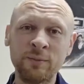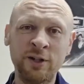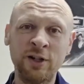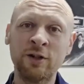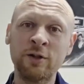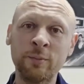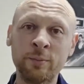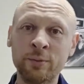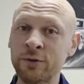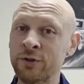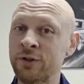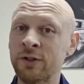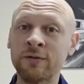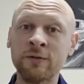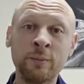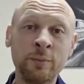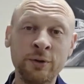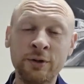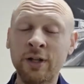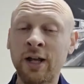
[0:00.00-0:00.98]
to preserve
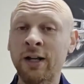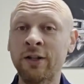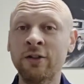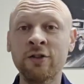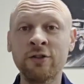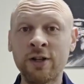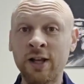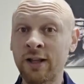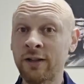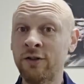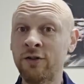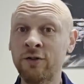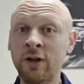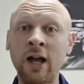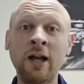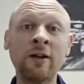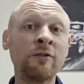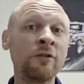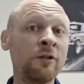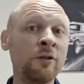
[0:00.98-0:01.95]
and protect your daily
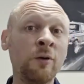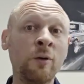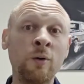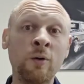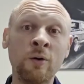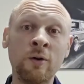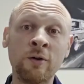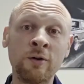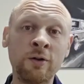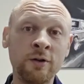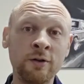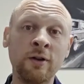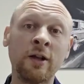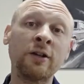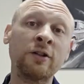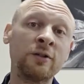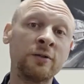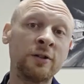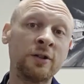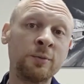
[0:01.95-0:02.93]
driver or your
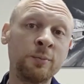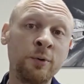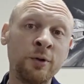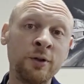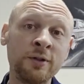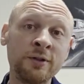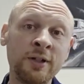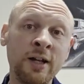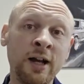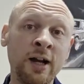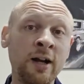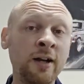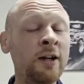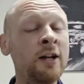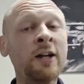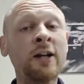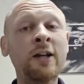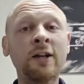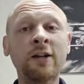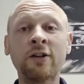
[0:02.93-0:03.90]
luxury sports car,
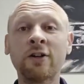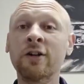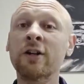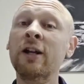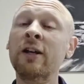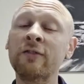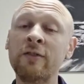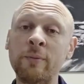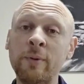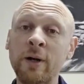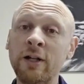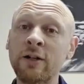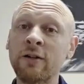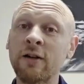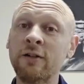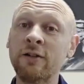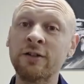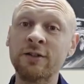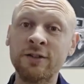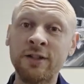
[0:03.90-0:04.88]
you're going to have a better
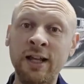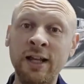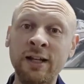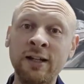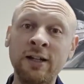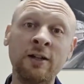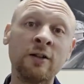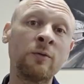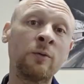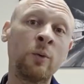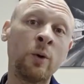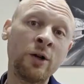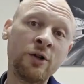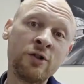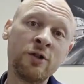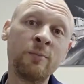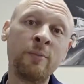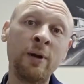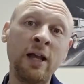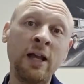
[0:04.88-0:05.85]
understanding of
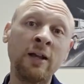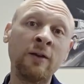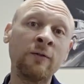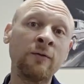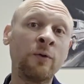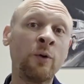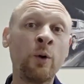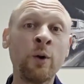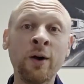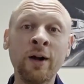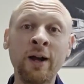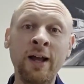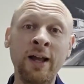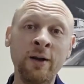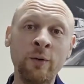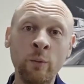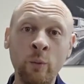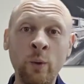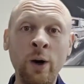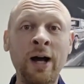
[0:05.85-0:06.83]
what you're paying for
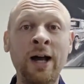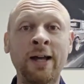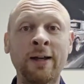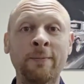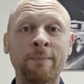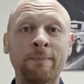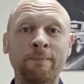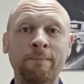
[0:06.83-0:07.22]
and why.